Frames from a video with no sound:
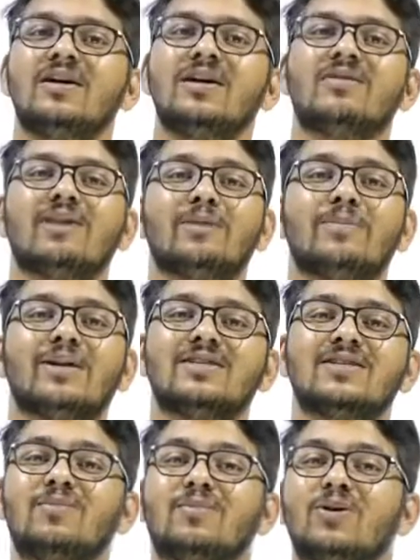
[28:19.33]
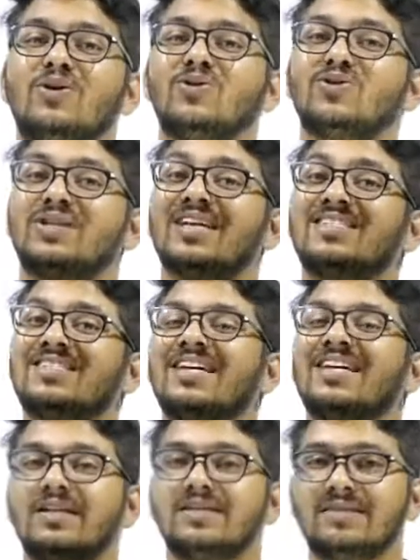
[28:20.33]
Here vibration produces
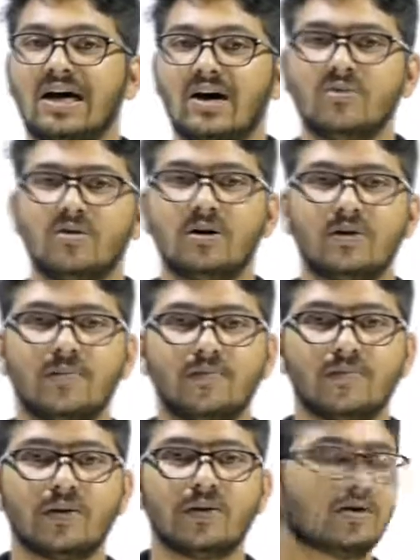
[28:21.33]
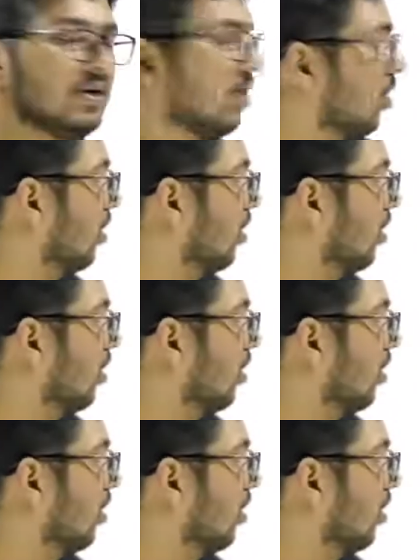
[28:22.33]
sound. So in